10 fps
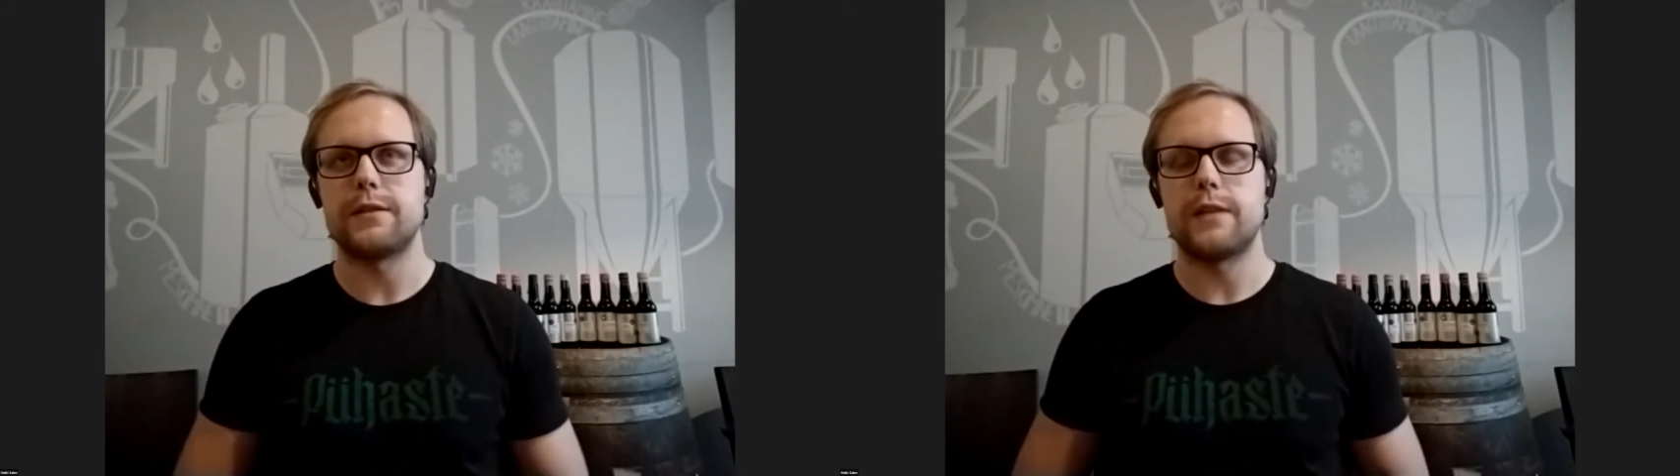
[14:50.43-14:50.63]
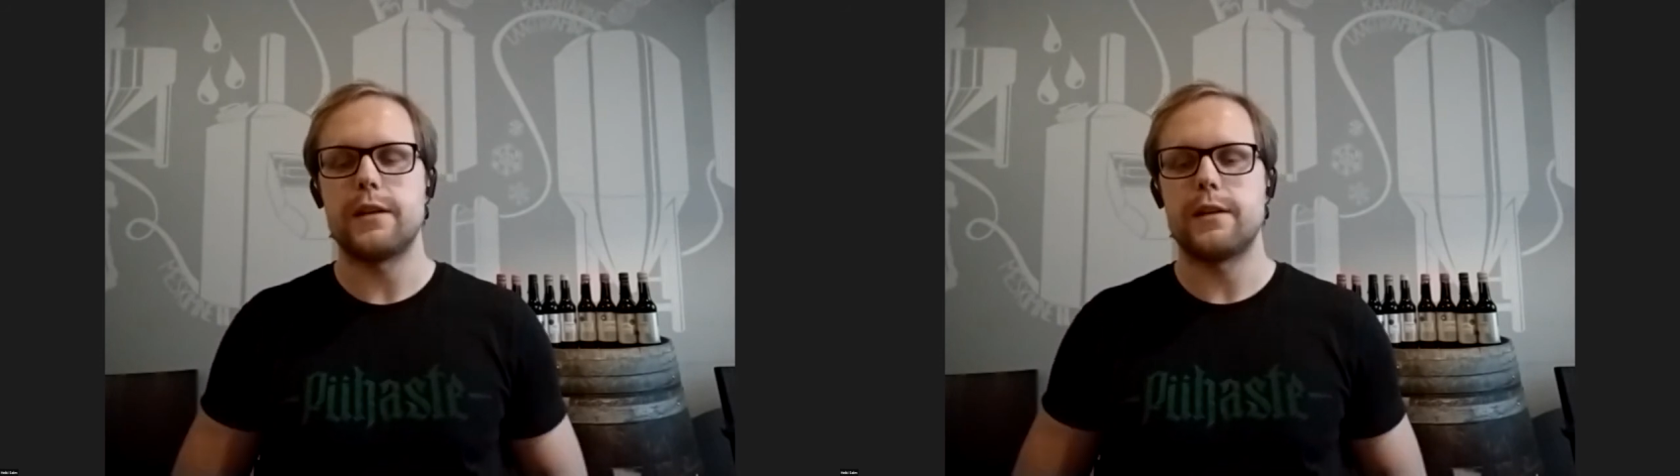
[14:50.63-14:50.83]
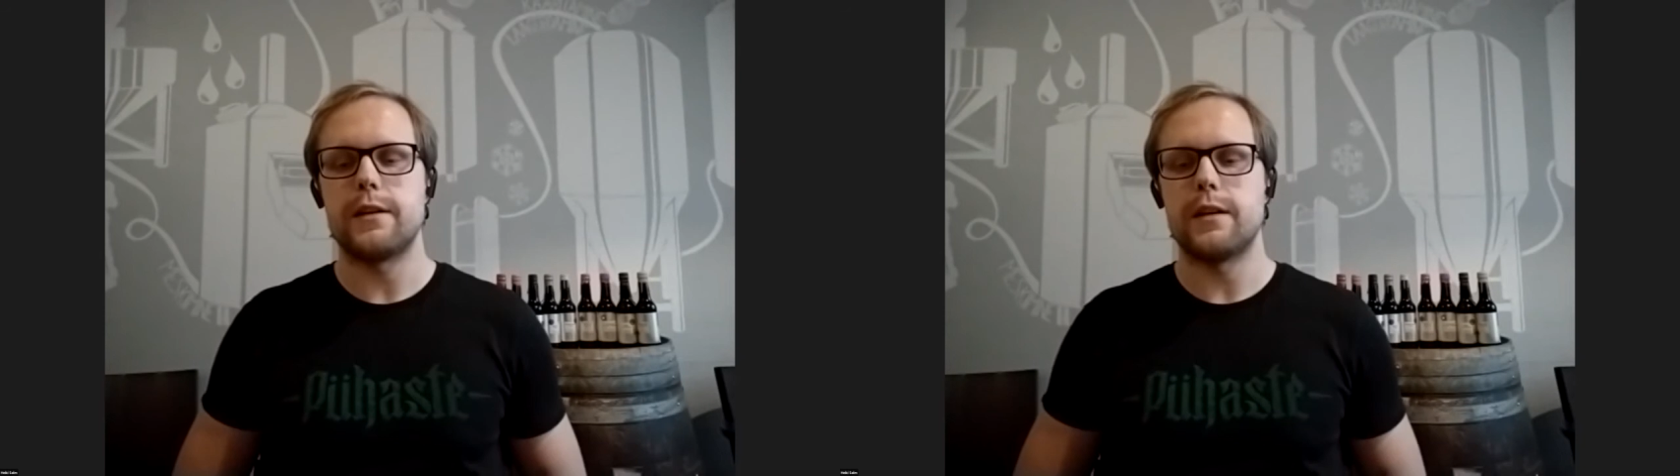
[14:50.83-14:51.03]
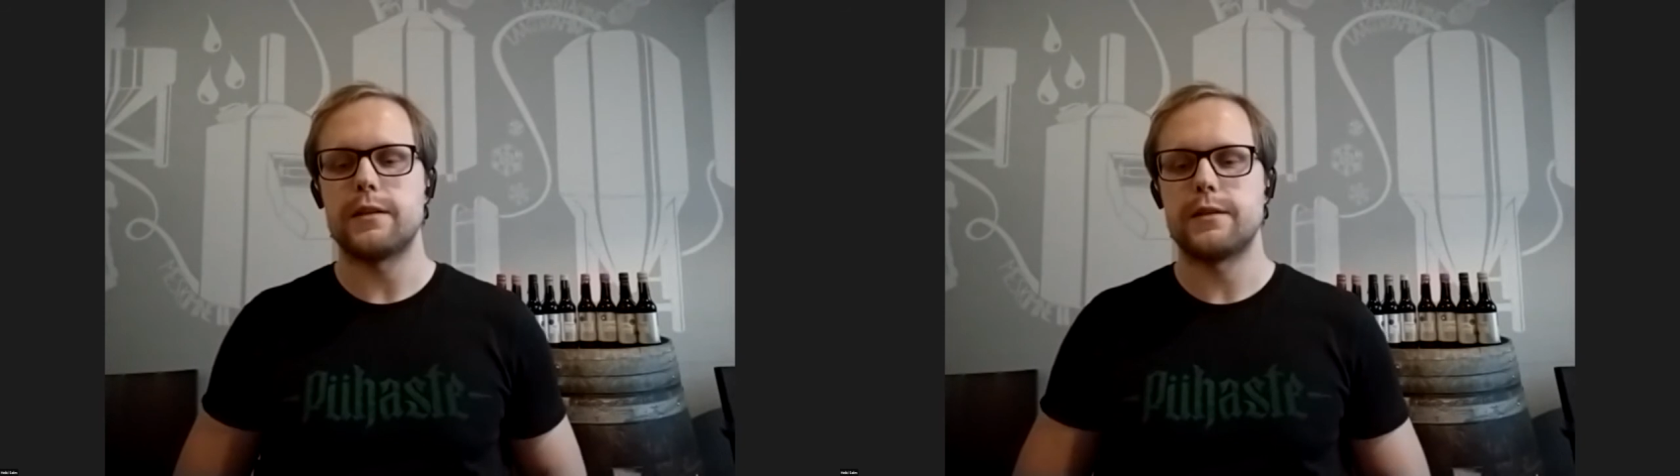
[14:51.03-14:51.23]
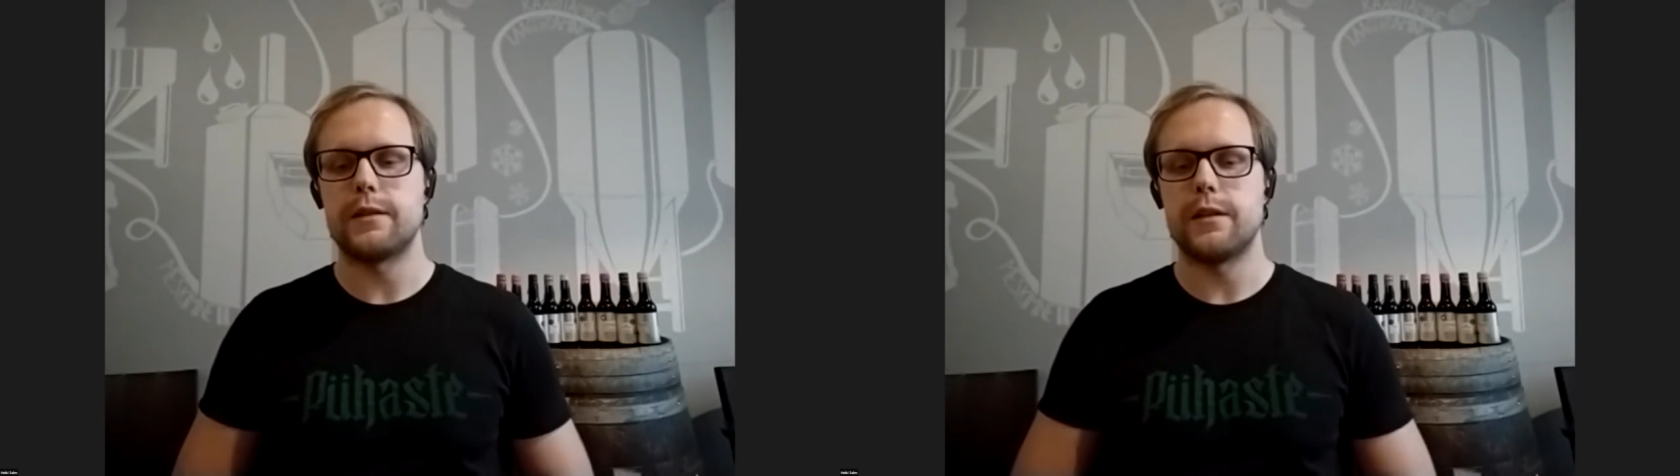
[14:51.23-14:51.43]
taken us
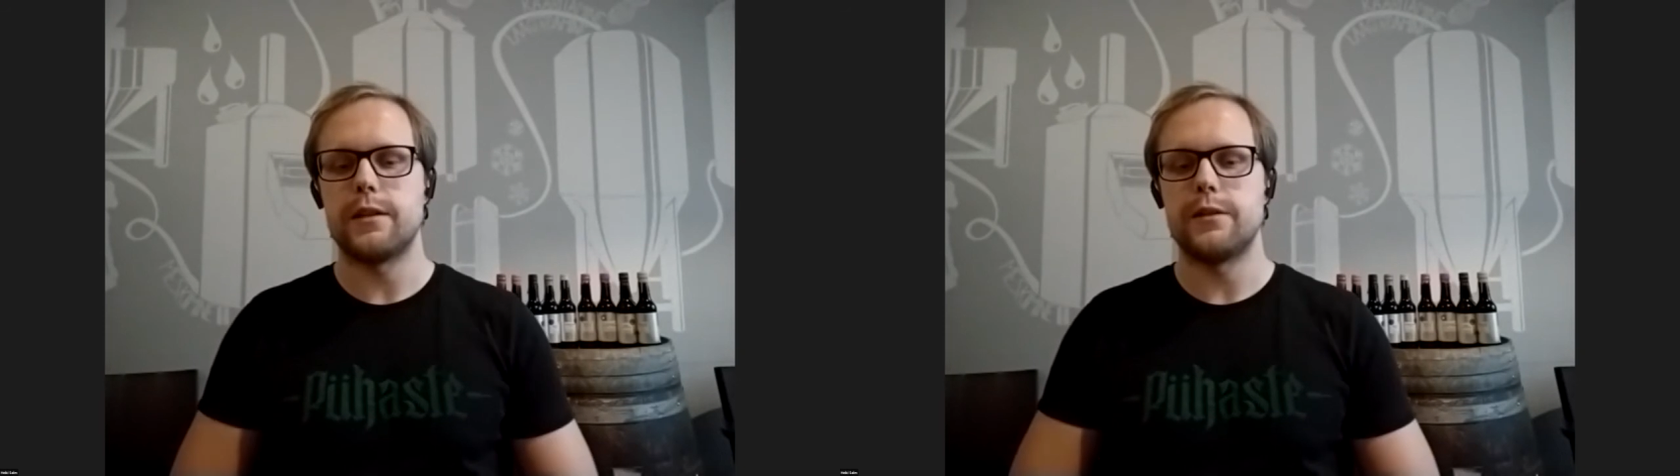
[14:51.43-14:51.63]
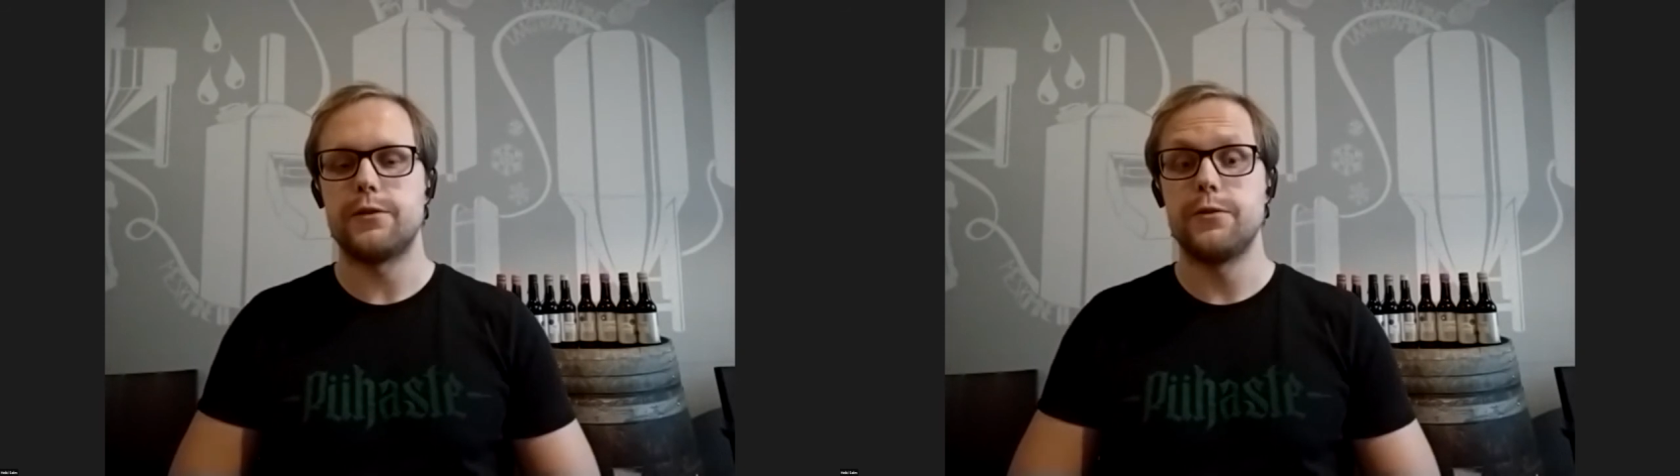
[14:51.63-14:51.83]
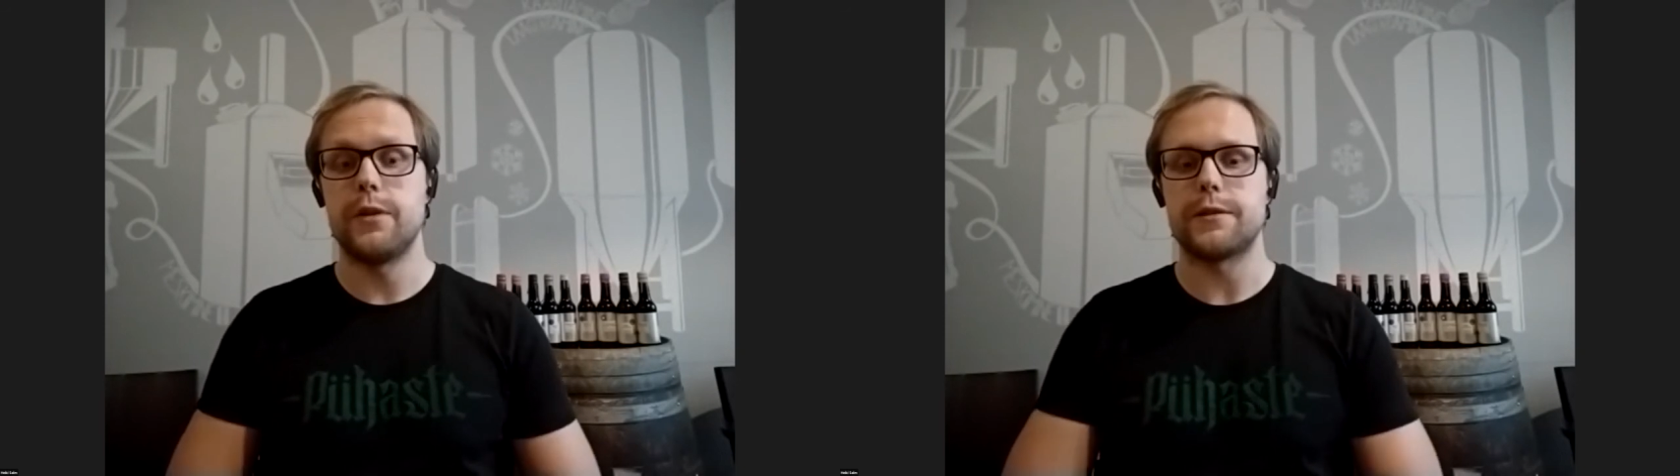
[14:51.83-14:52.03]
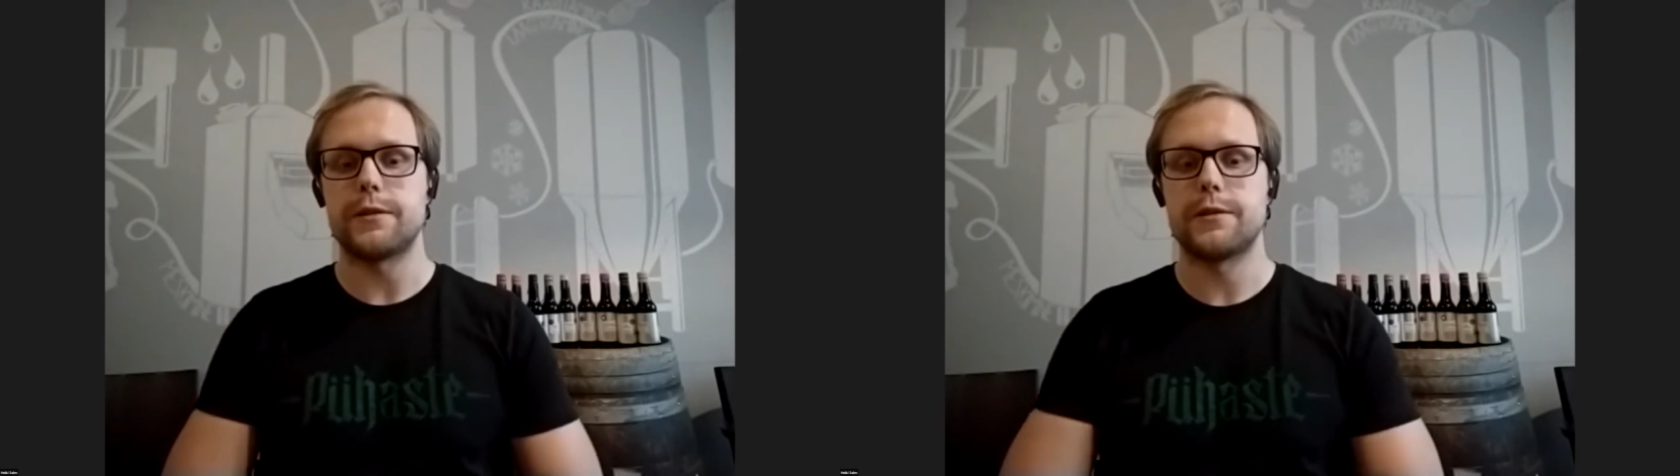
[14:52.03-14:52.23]
2 years.